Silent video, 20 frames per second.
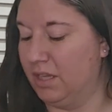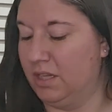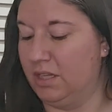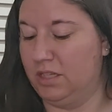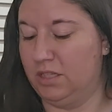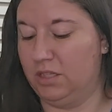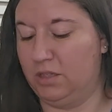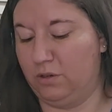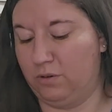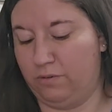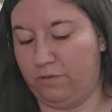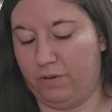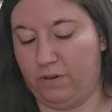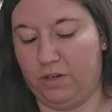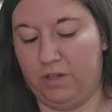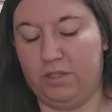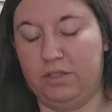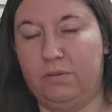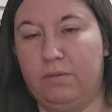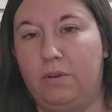So
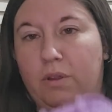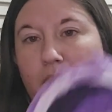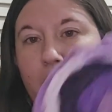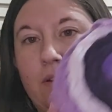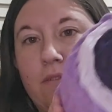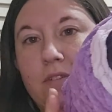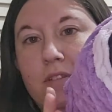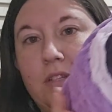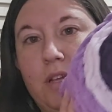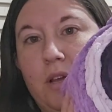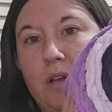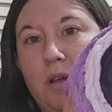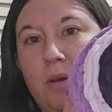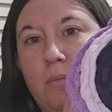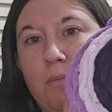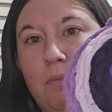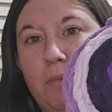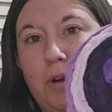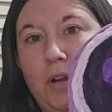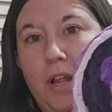first we have
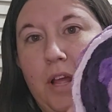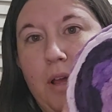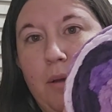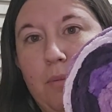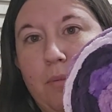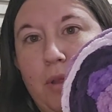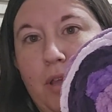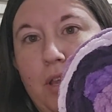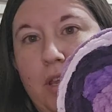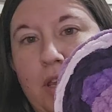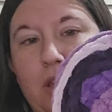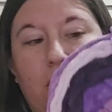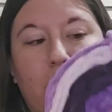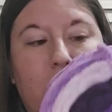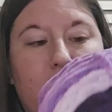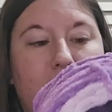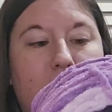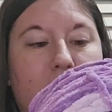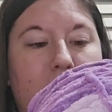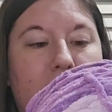some Bernat blanket
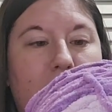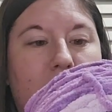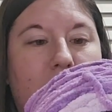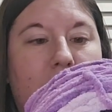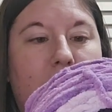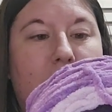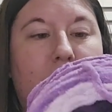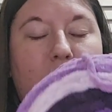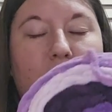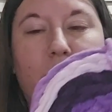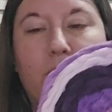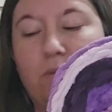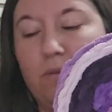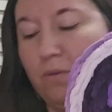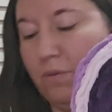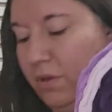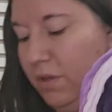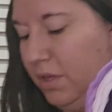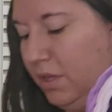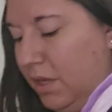yarn. I don't
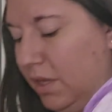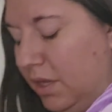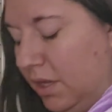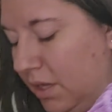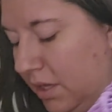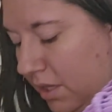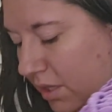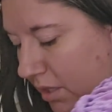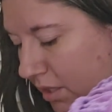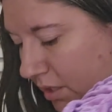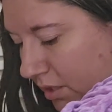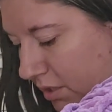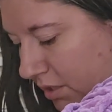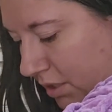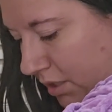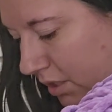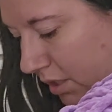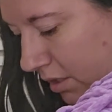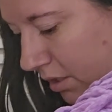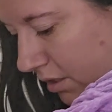know, let's
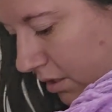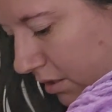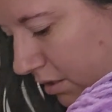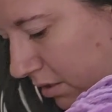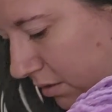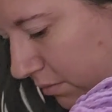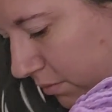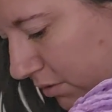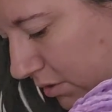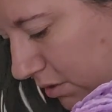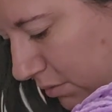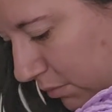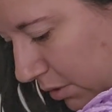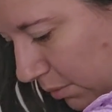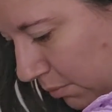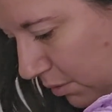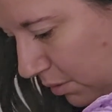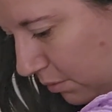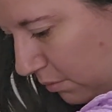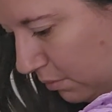see, I think there was
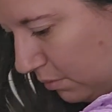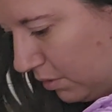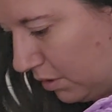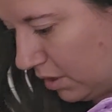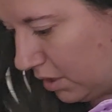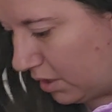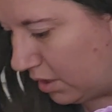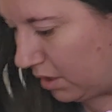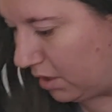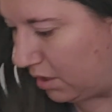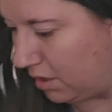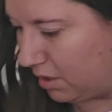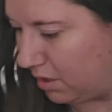maybe one.